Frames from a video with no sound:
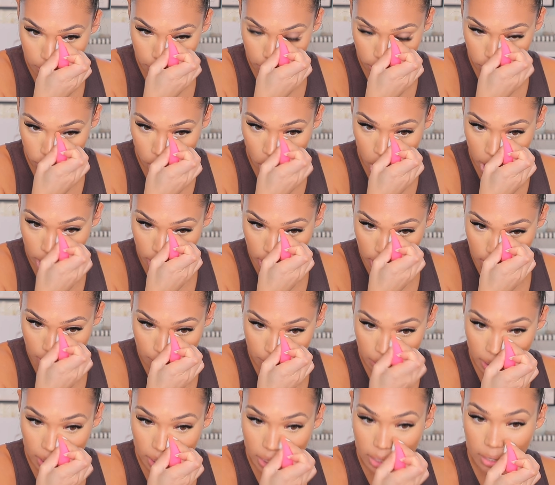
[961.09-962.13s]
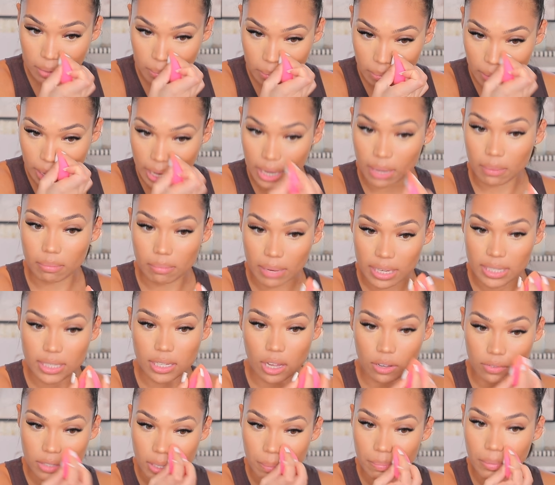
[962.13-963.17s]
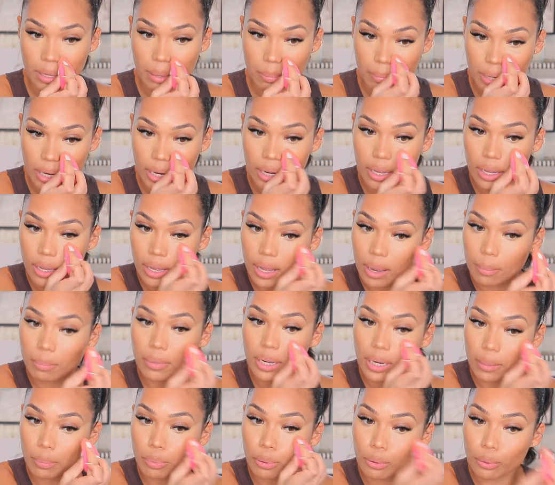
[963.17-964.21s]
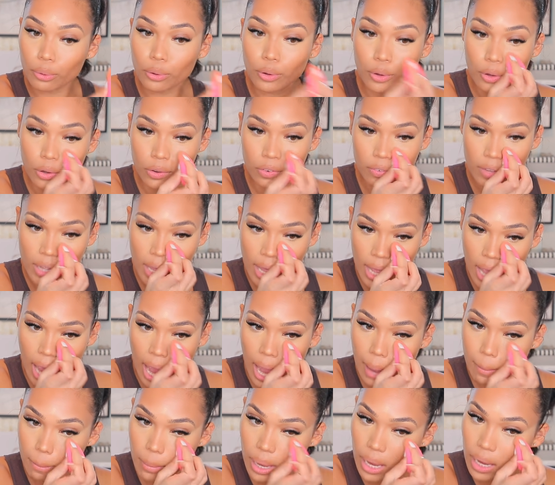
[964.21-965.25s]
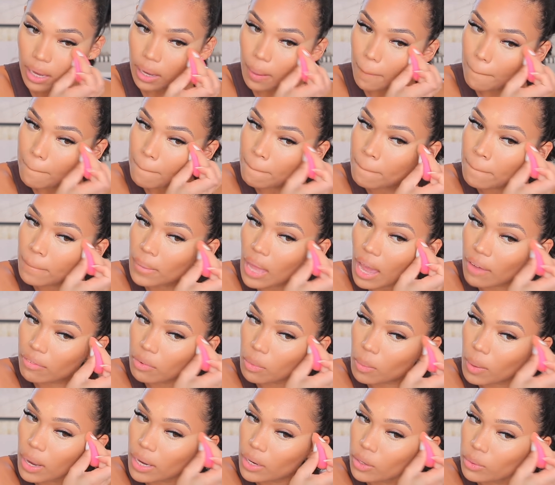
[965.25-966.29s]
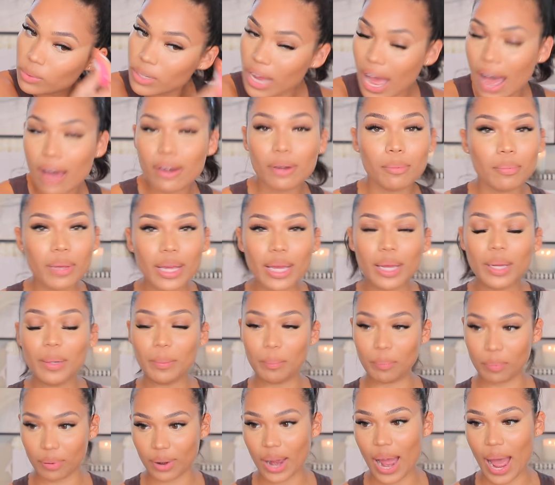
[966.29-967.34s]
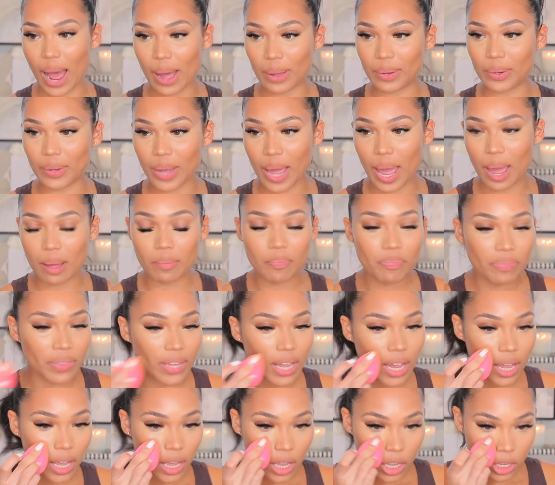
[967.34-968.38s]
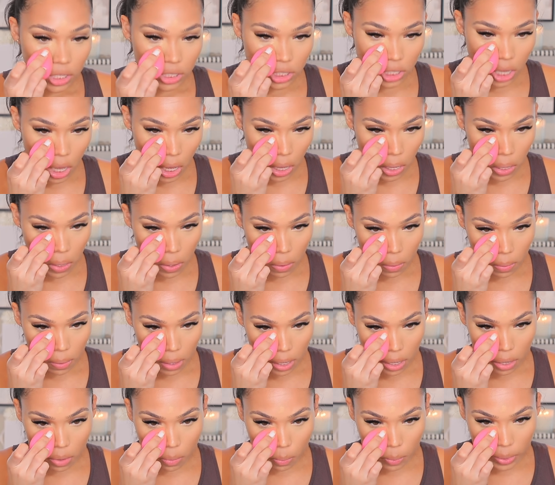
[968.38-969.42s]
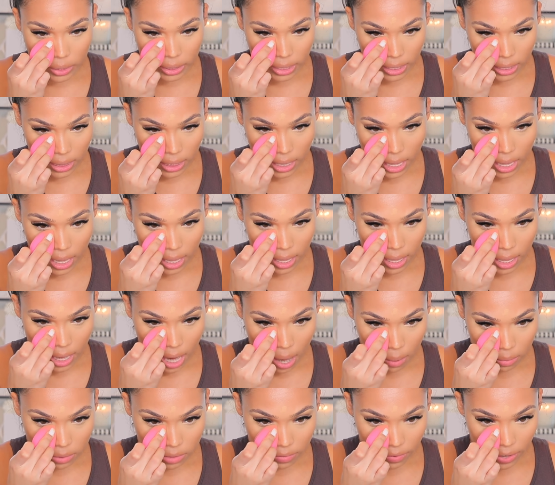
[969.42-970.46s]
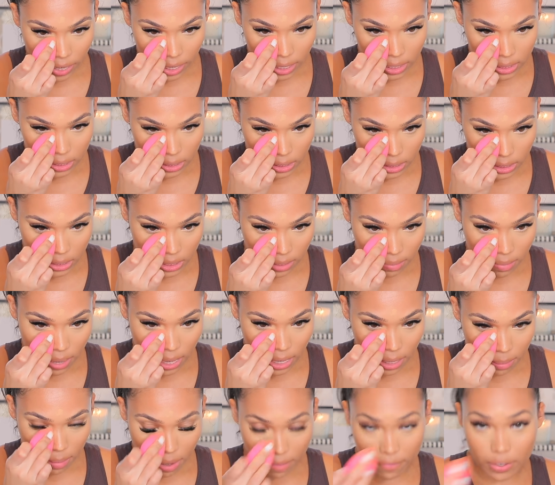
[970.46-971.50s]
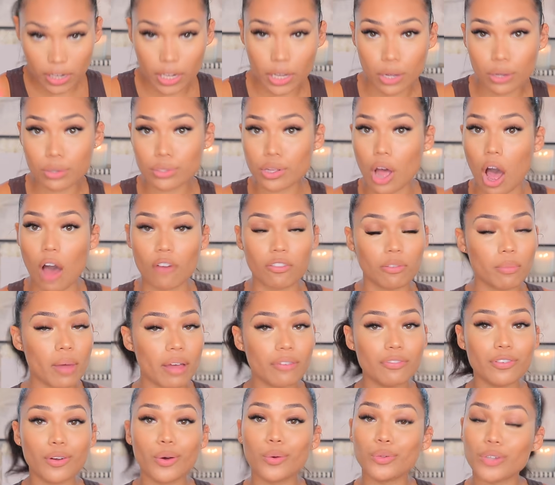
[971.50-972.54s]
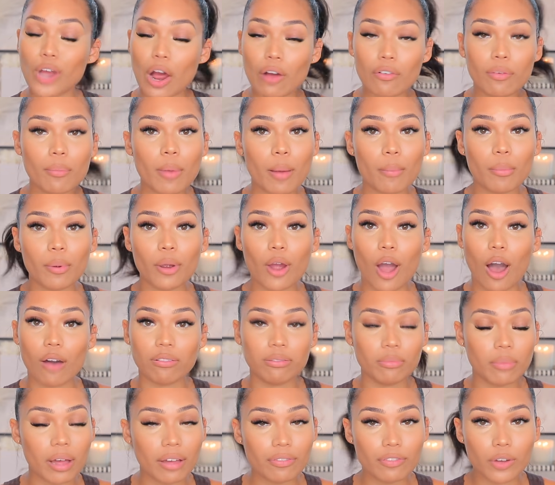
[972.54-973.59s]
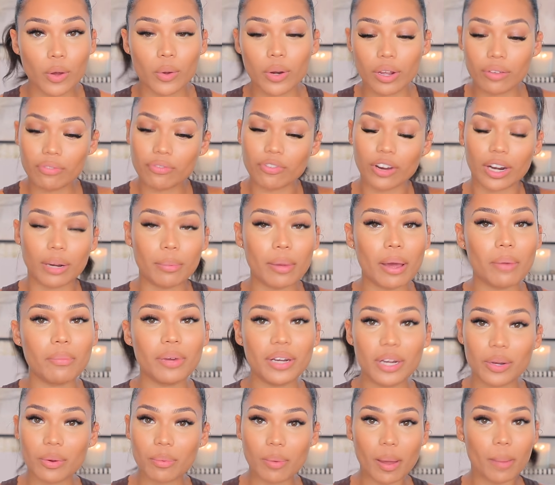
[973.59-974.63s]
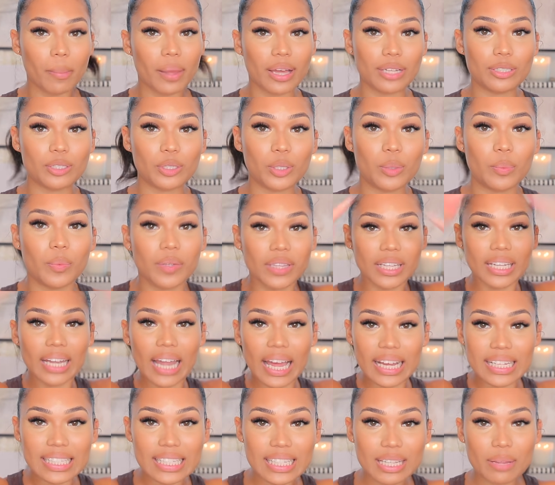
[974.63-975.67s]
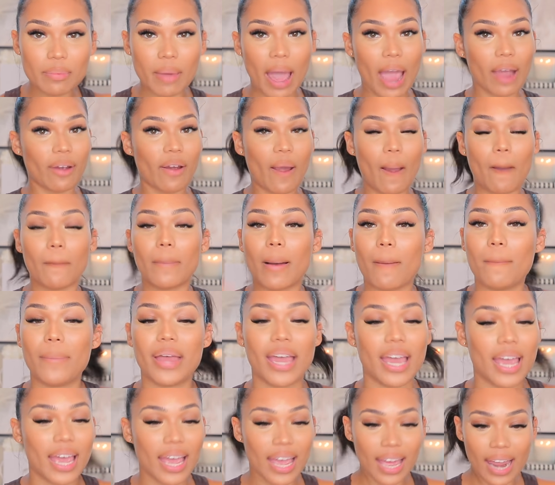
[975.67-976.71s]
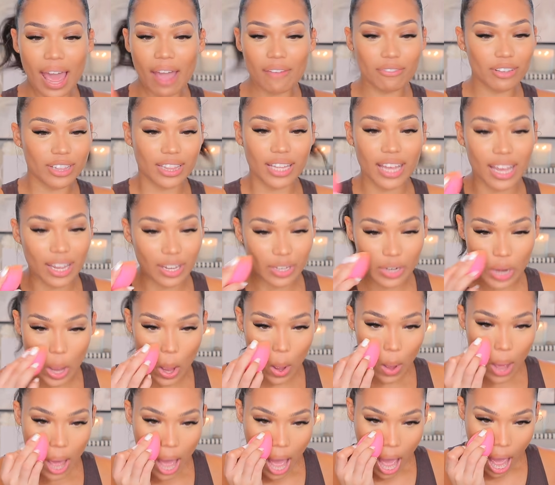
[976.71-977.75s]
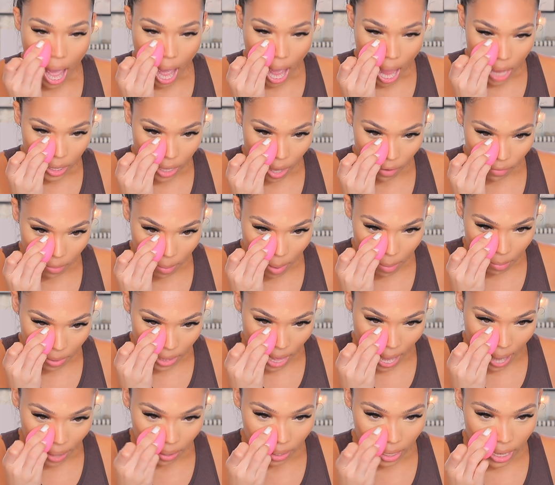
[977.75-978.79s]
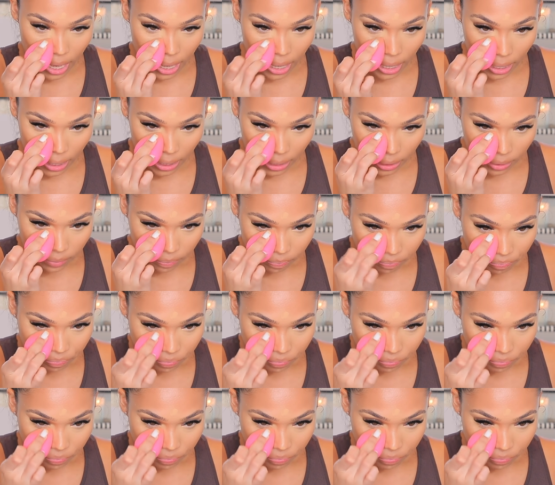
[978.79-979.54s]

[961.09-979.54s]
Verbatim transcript: push hard, and I'm gonna make myself something. I'm gonna I'm gonna prove and make everyone who doubted me proud, okay? So within then, I was very consistent making my videos off of my phone. Y'all remember, off of my phone, in front of my window in my bedroom with the lights in the background, my bed, everything, you know. Y'all remember that. And